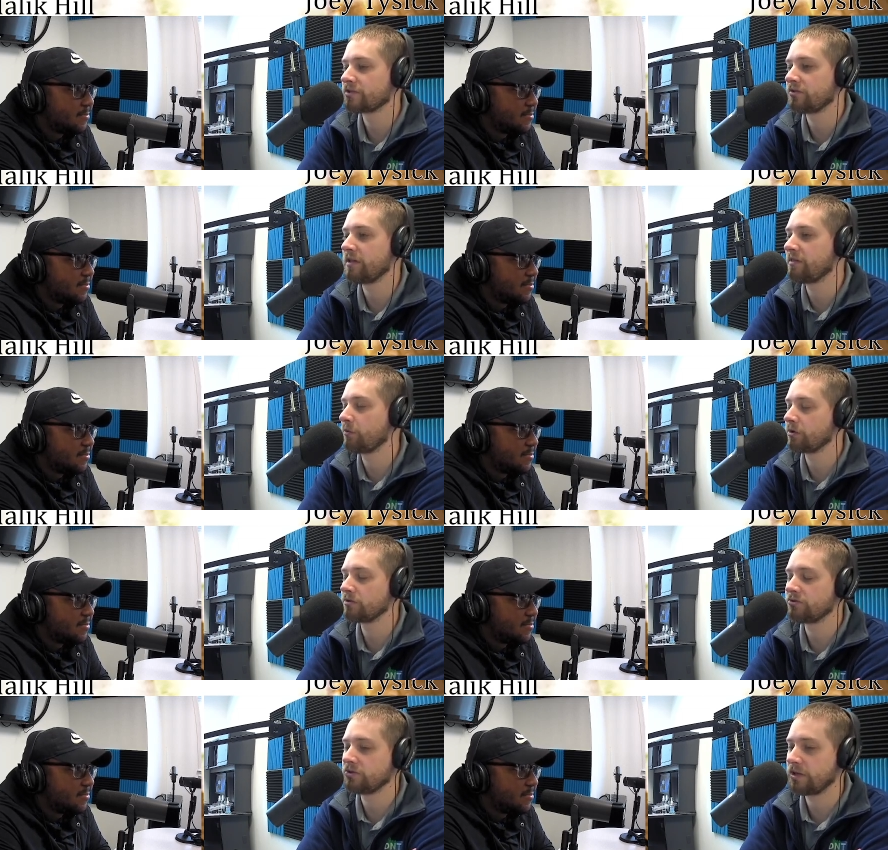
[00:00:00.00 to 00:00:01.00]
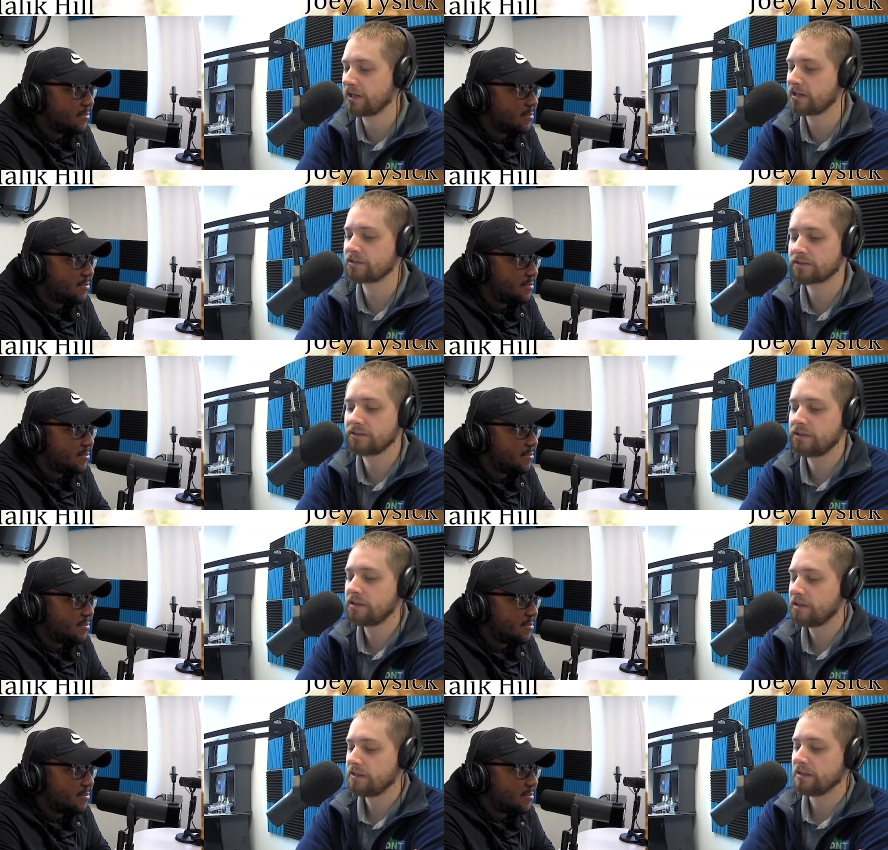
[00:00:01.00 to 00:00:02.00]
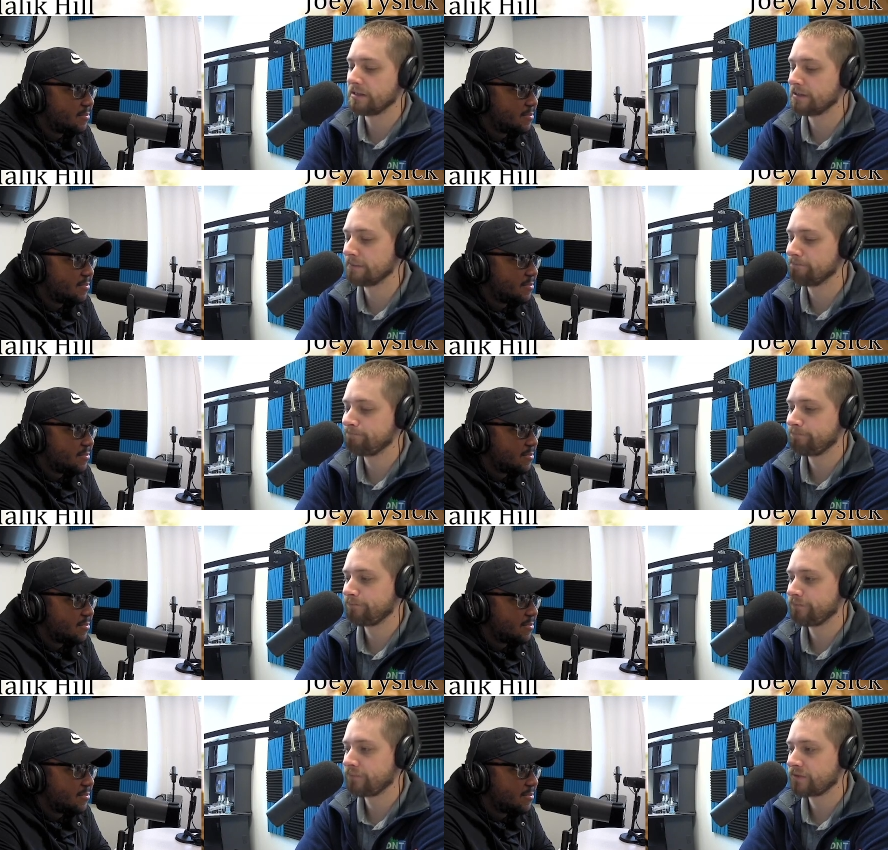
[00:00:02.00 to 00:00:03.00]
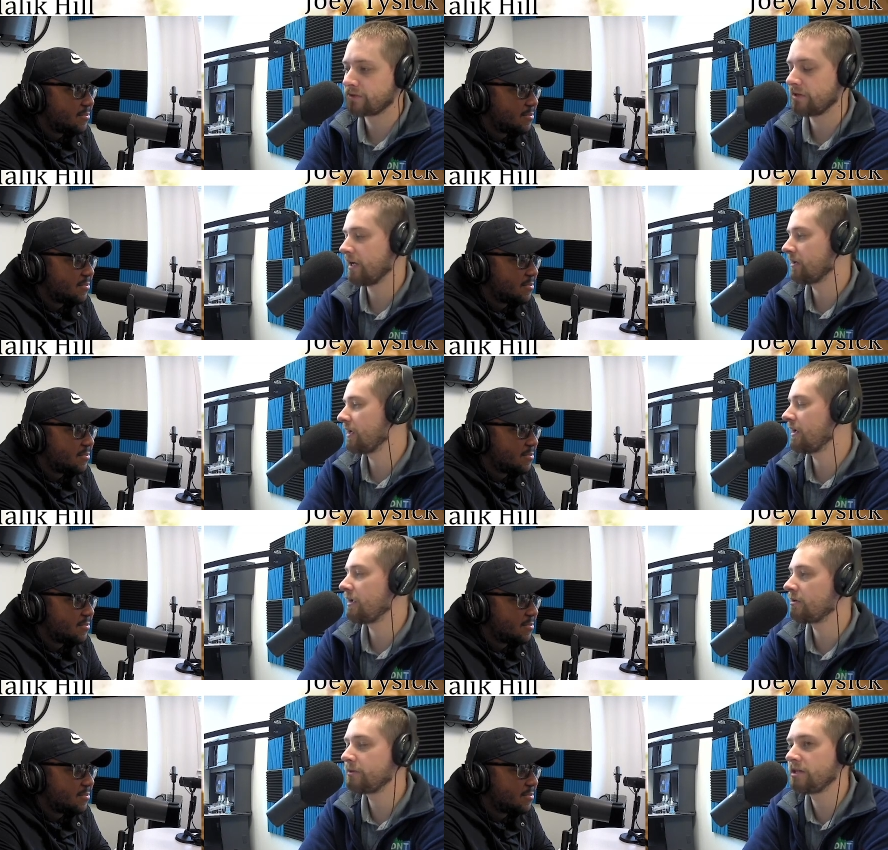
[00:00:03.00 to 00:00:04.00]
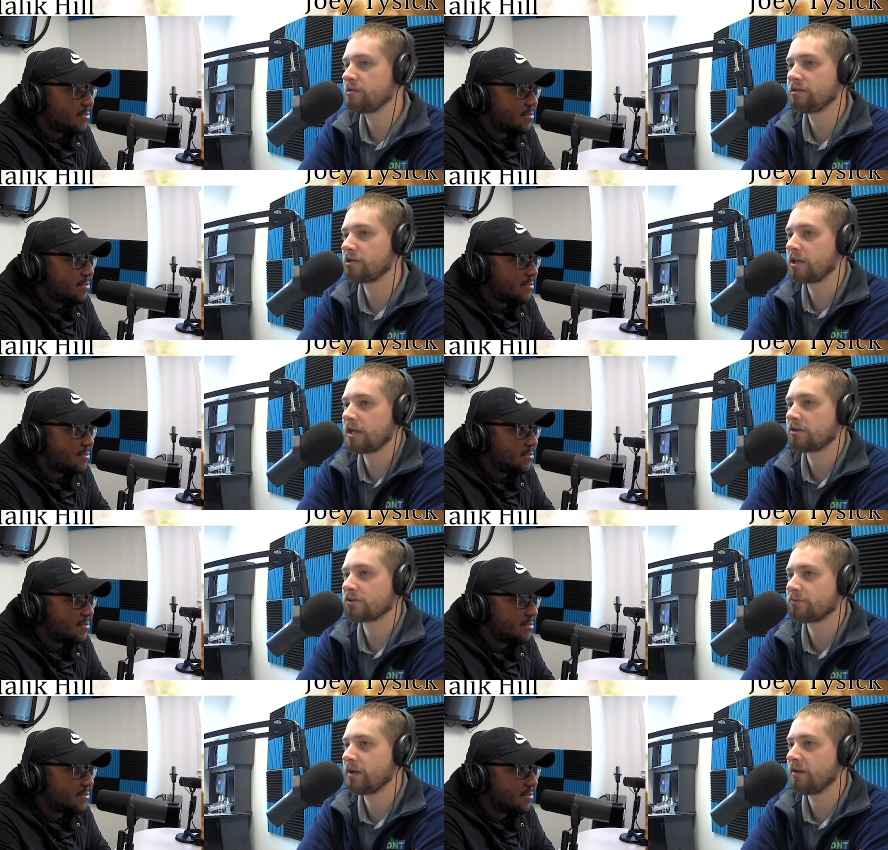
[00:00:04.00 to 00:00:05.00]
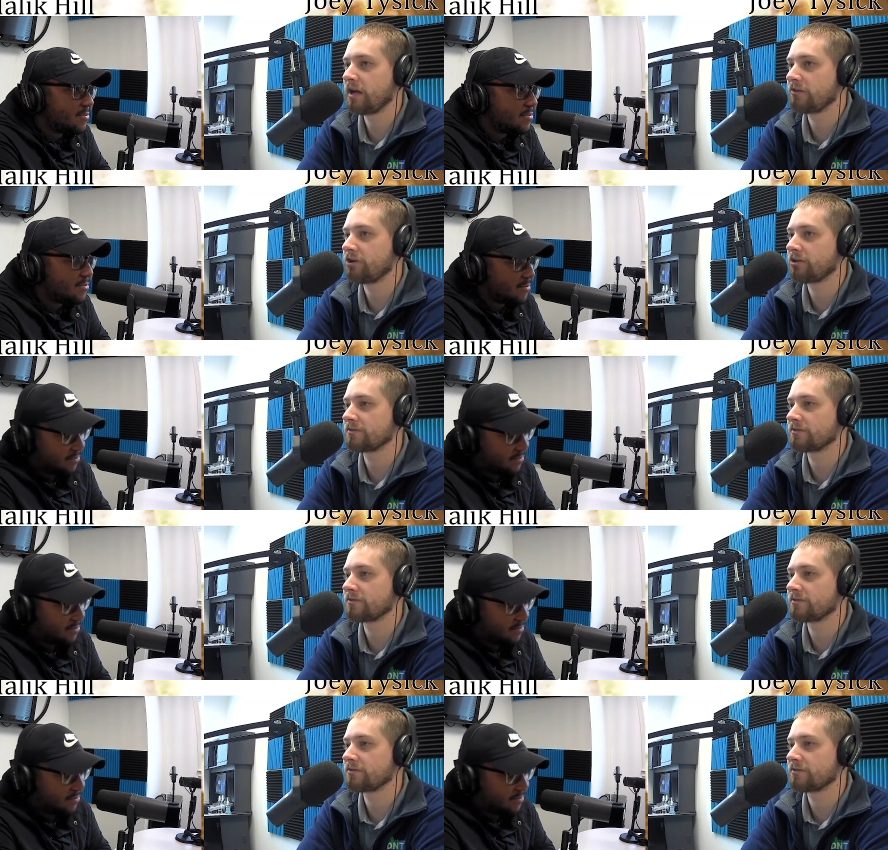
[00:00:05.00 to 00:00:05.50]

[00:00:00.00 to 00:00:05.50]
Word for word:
Speaker 1: slate that we're used to, I guess. Um, so yeah, and and I mean the Lakers made a lot of